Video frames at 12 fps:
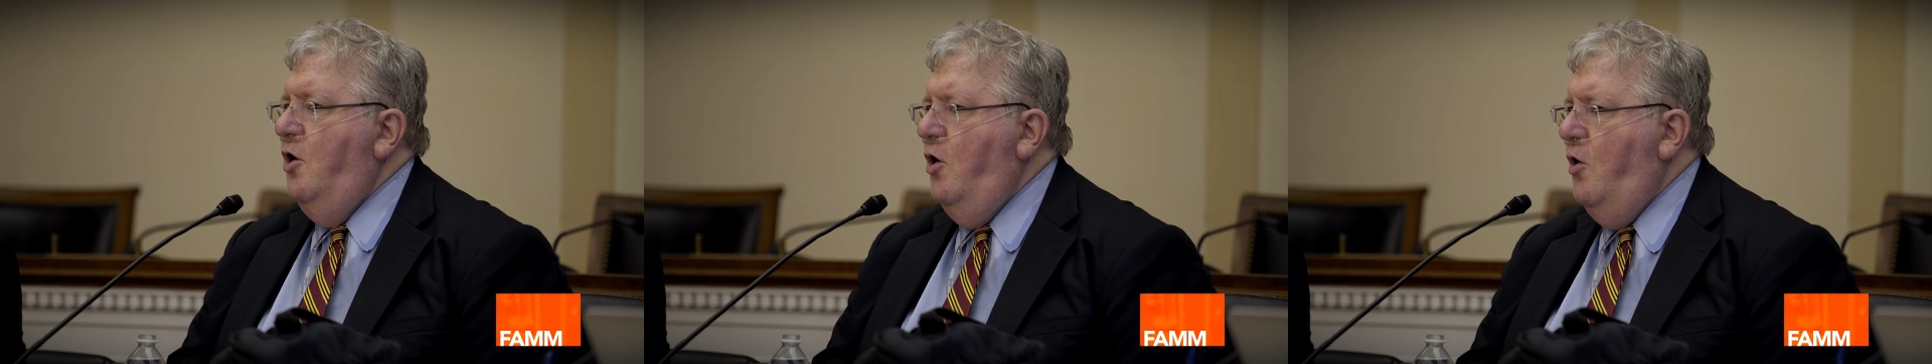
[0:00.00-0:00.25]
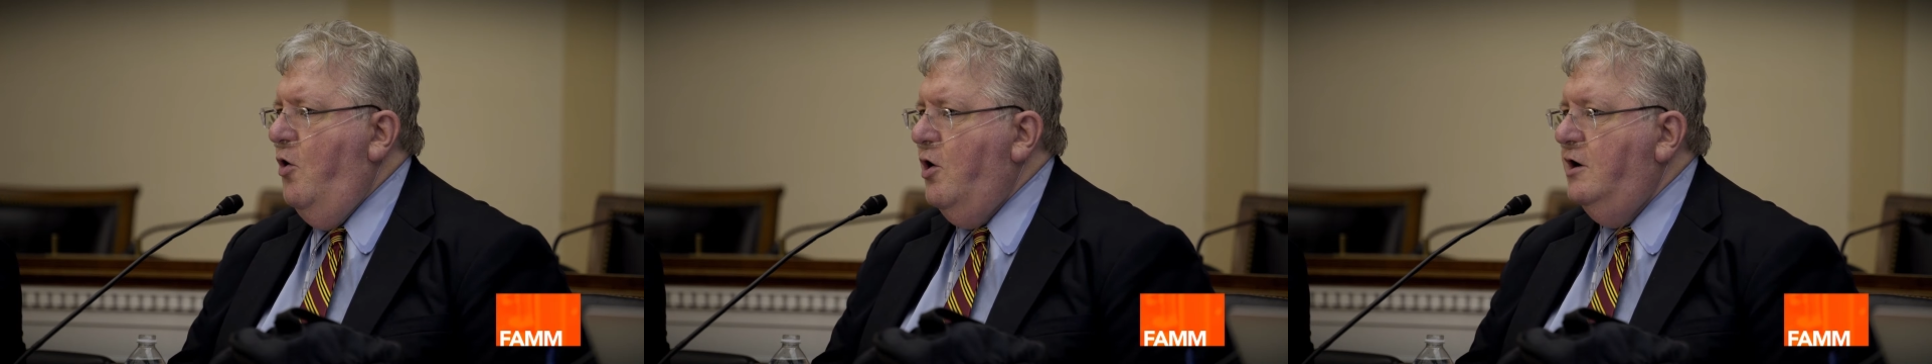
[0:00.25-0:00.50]

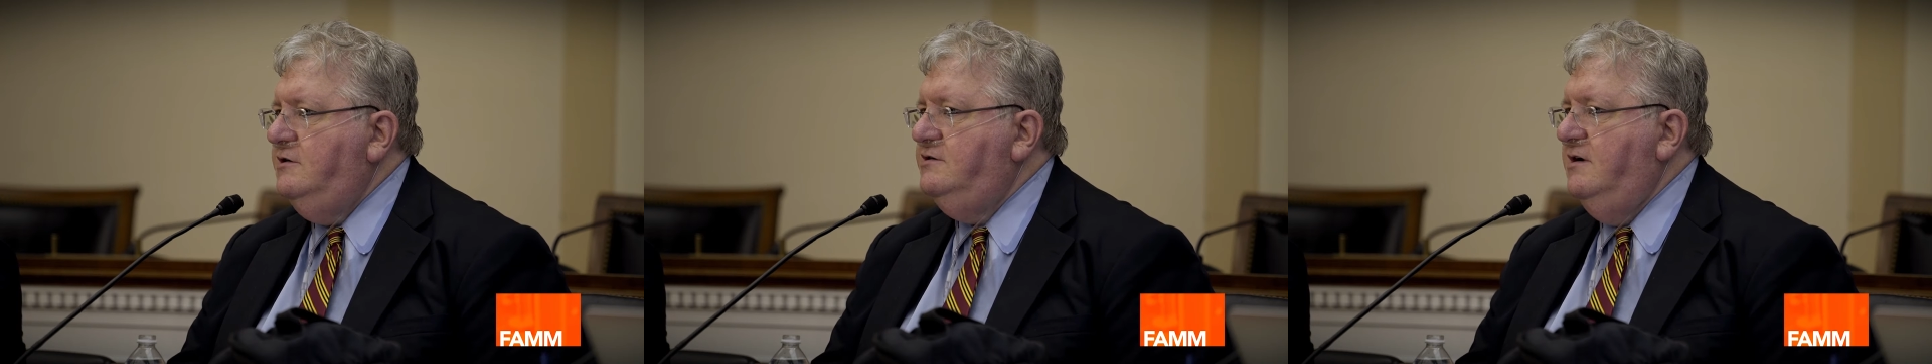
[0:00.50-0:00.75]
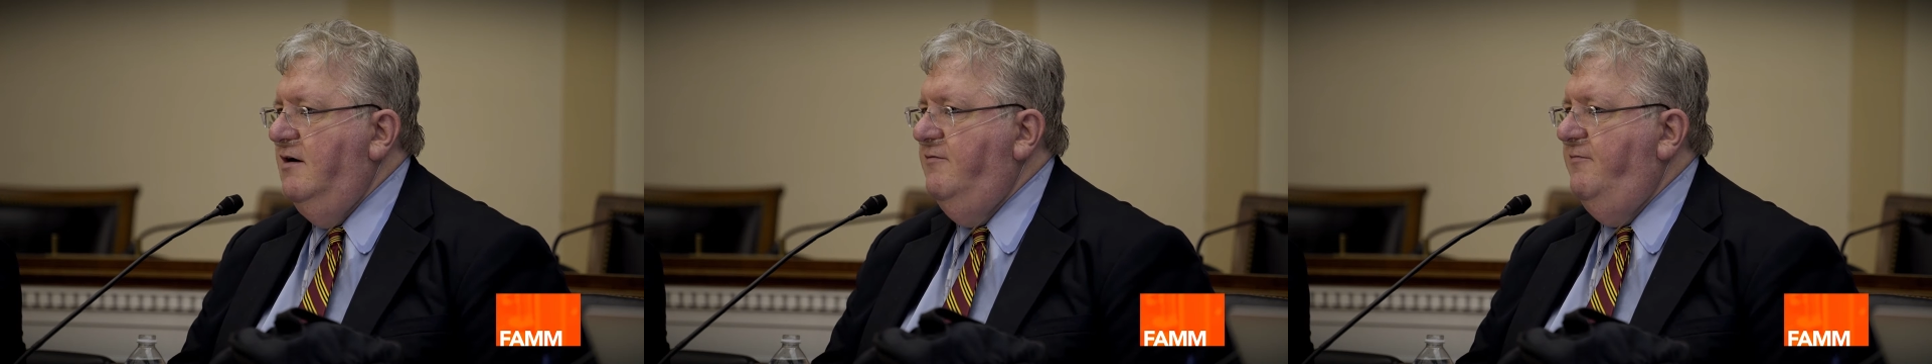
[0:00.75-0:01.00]

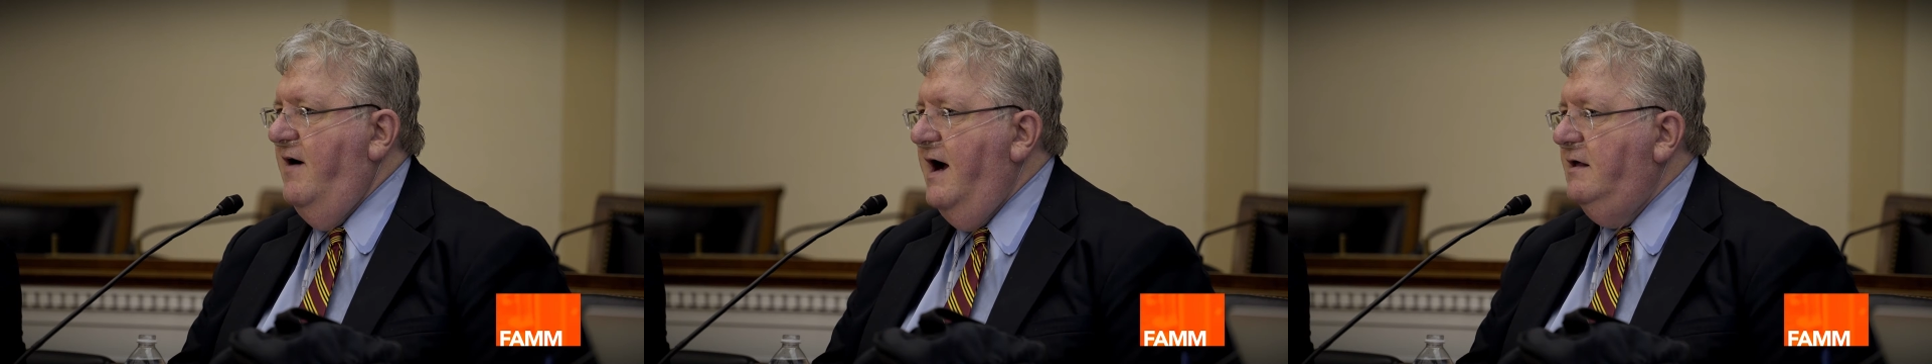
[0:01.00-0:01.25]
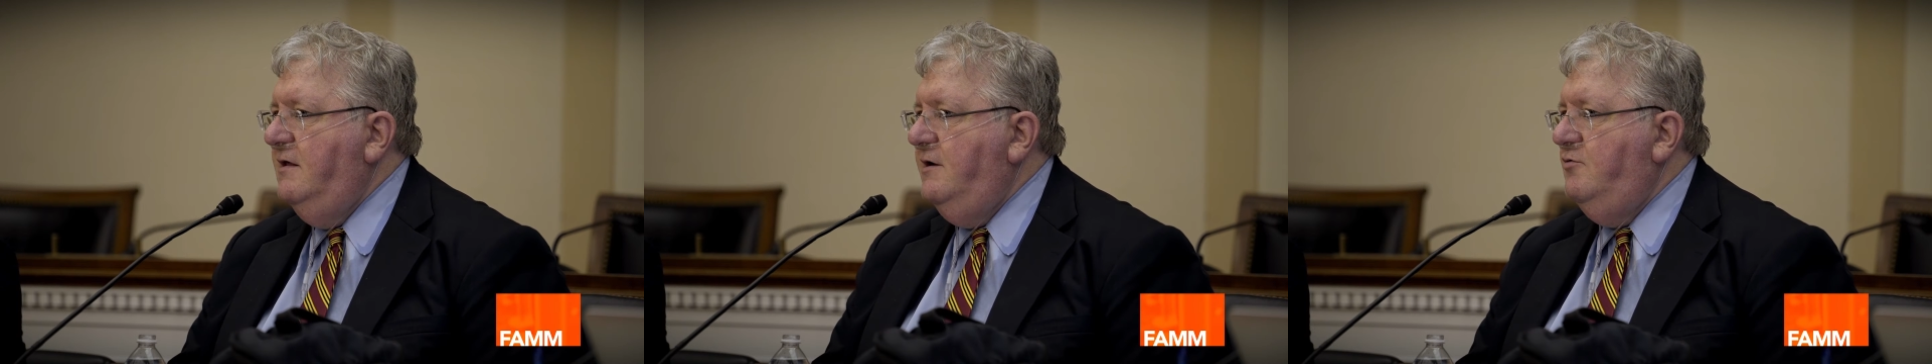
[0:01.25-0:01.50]
hordes of
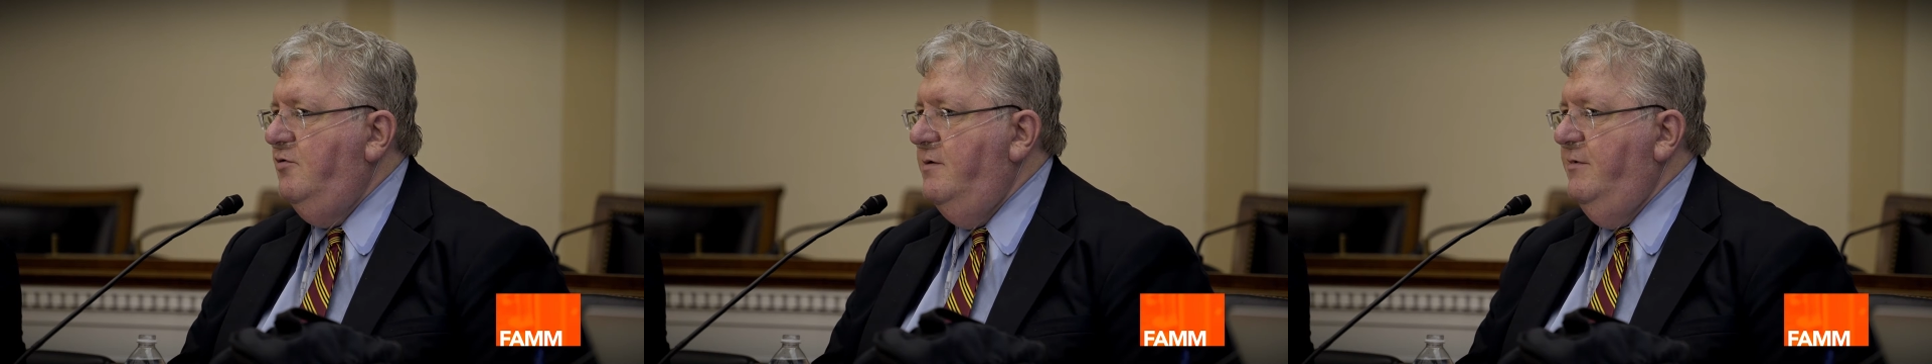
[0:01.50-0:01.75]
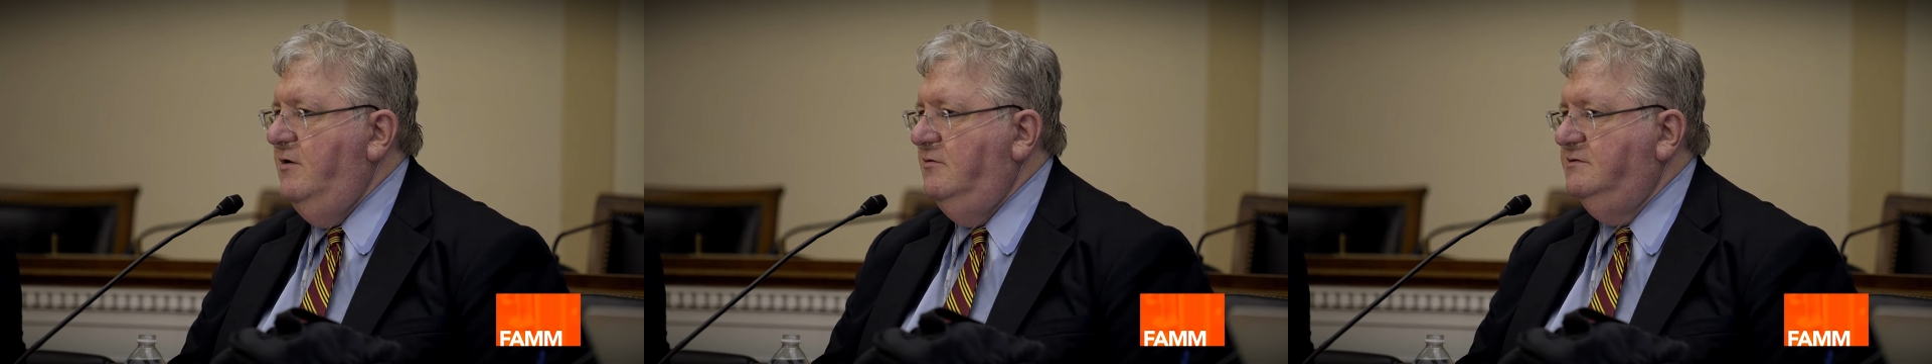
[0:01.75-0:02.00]
violent
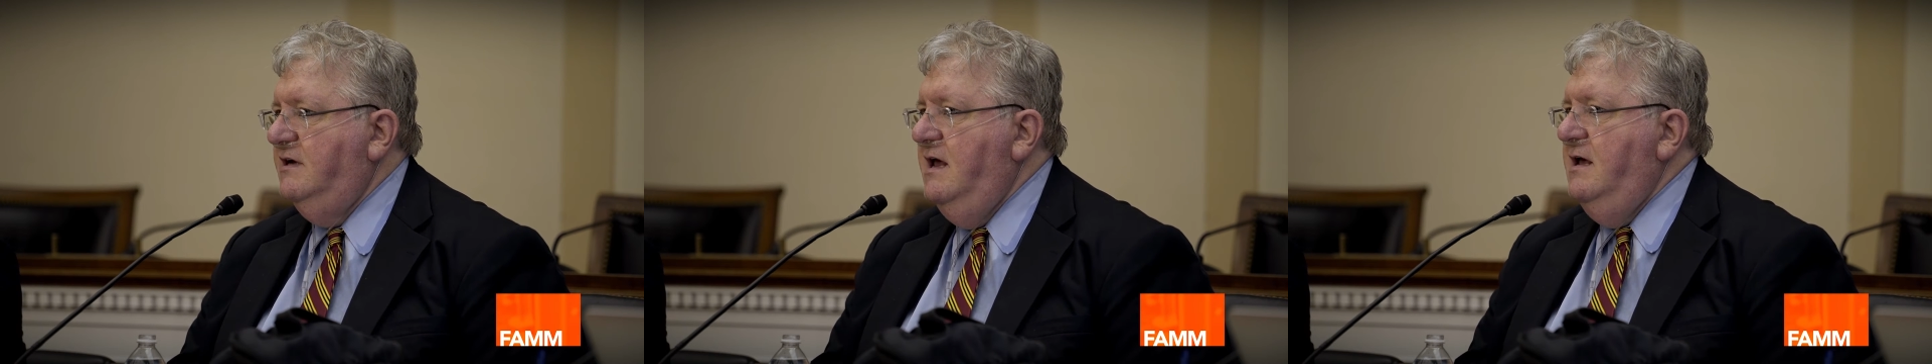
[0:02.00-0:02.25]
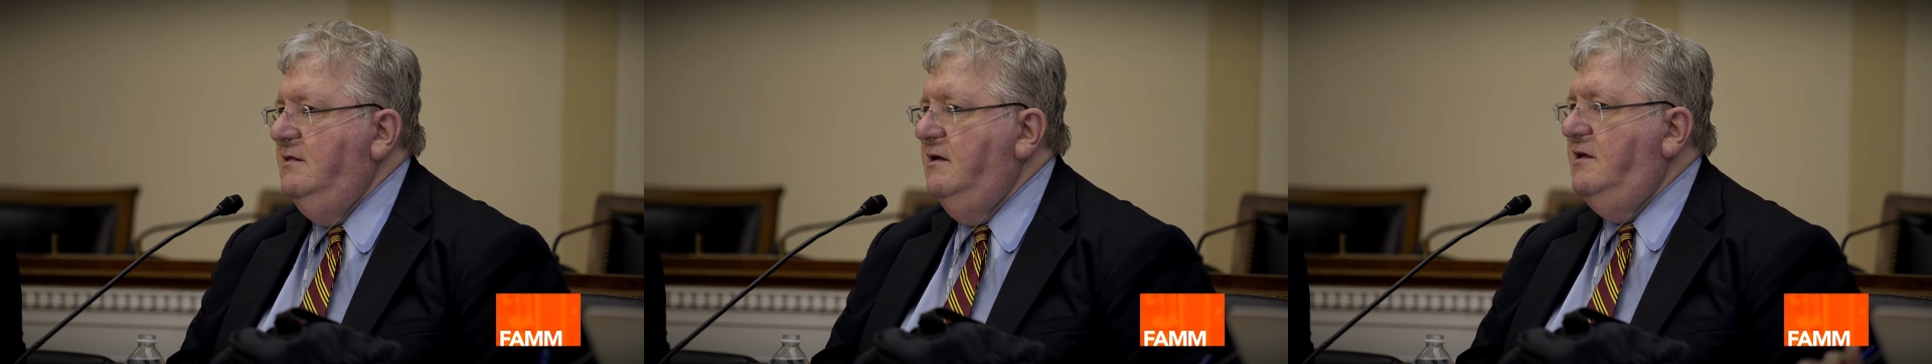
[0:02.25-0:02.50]
criminals,
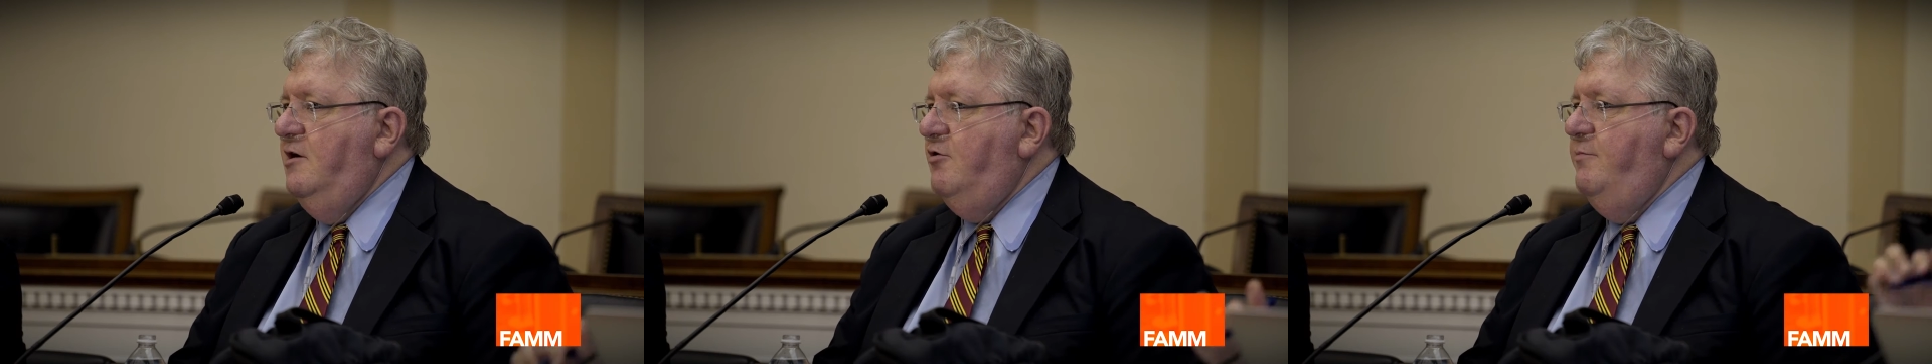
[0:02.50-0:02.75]
that there